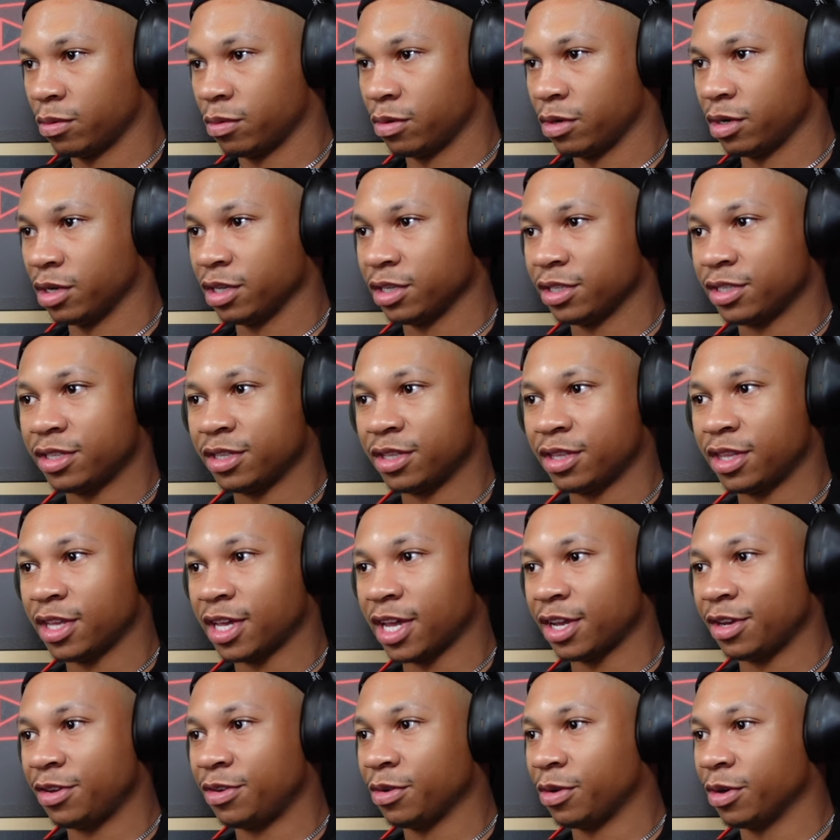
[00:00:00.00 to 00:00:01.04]
Once
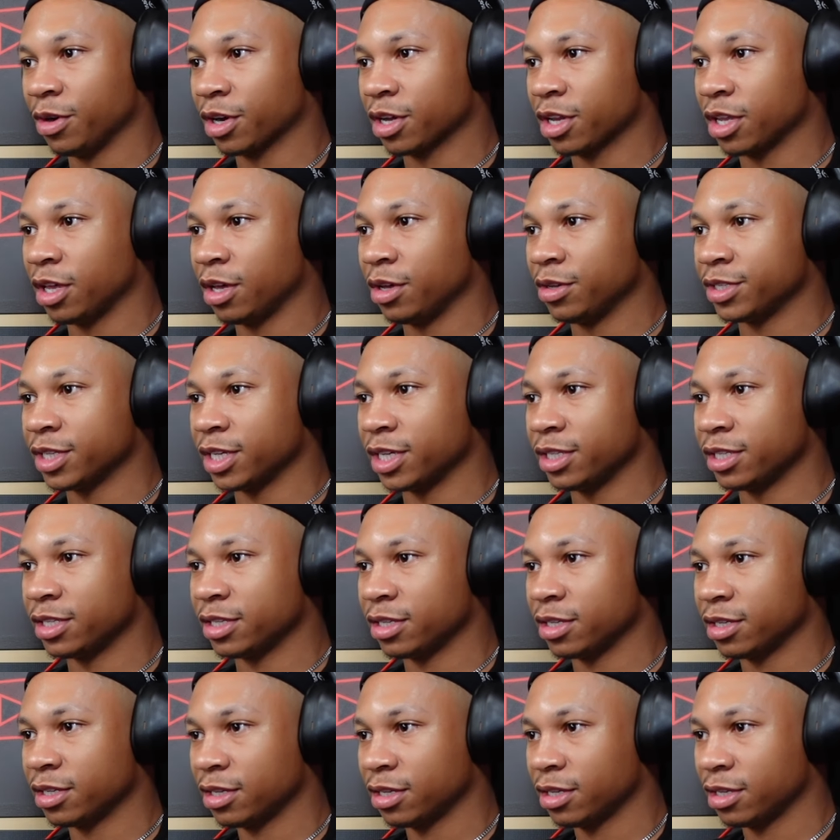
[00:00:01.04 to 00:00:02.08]
that door closes,
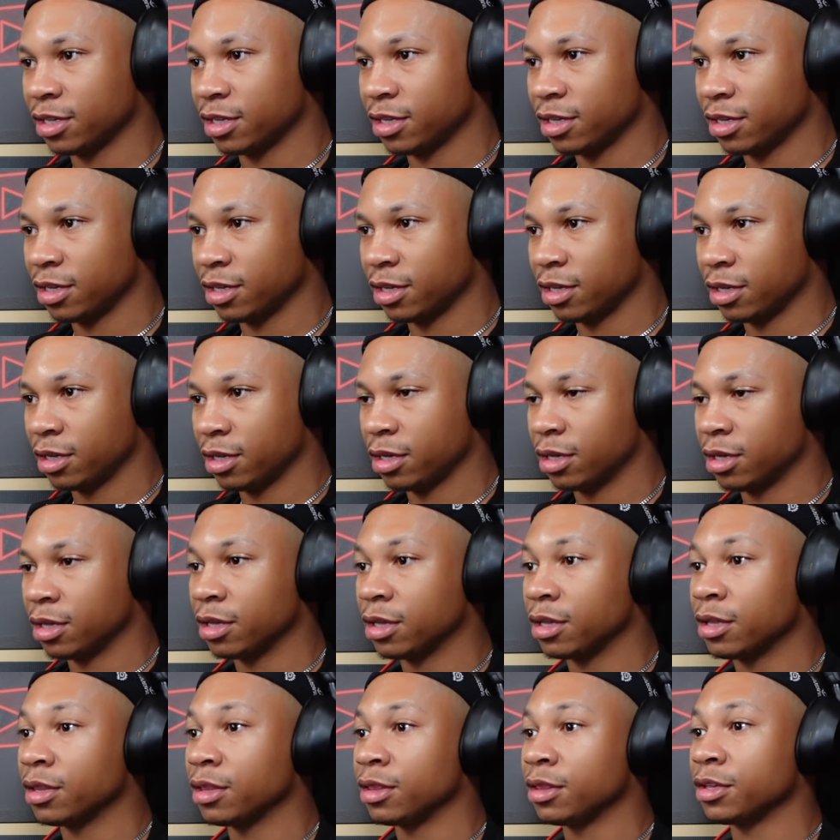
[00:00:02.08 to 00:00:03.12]

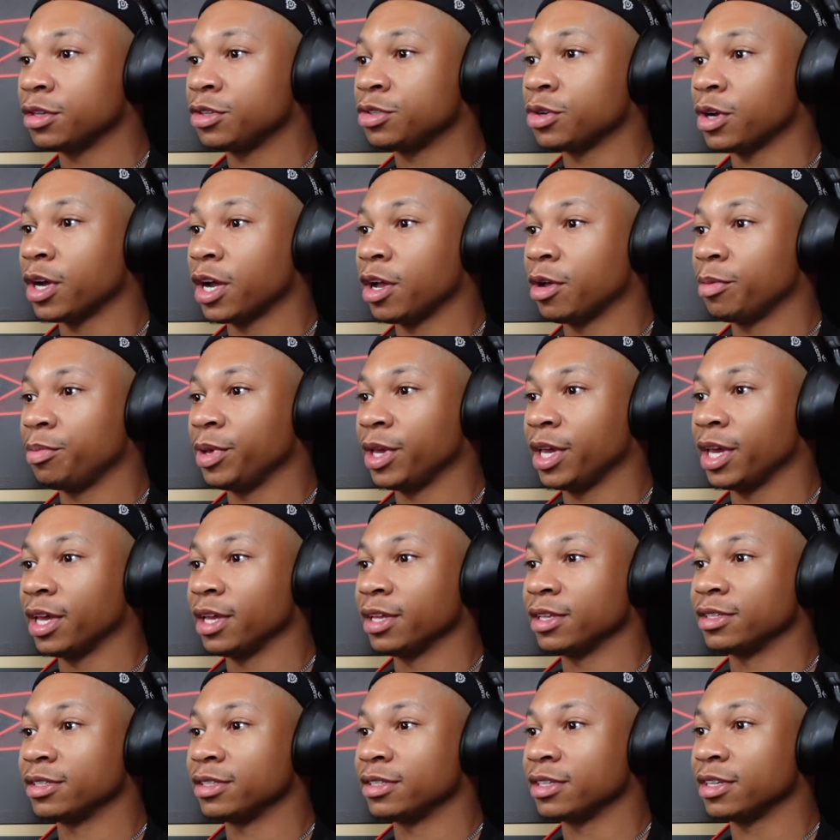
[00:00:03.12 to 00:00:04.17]
the trial
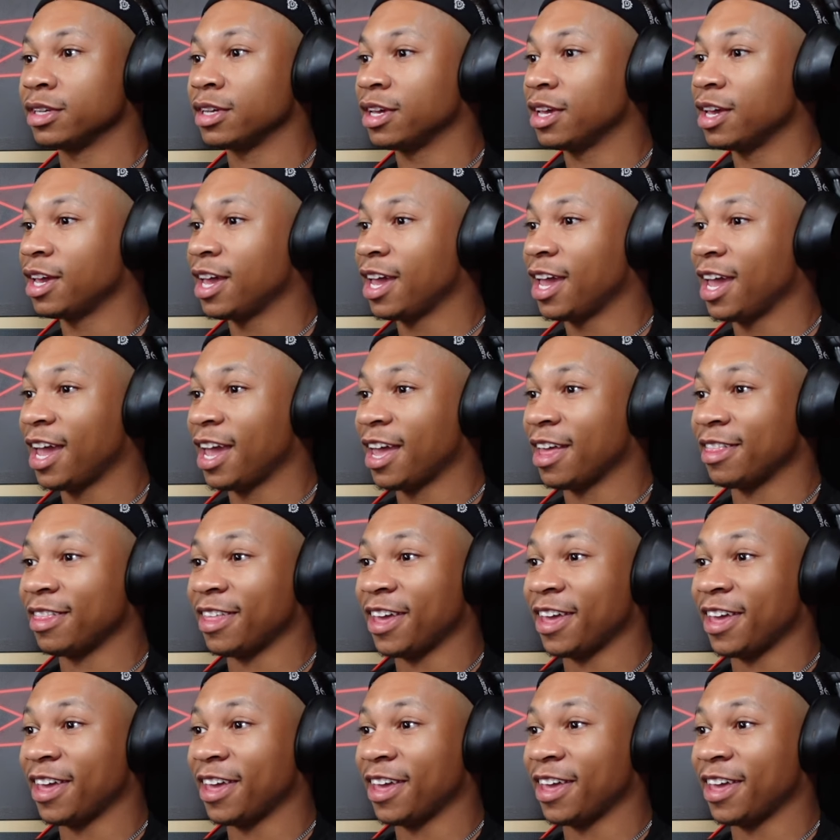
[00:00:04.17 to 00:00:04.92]
begins. And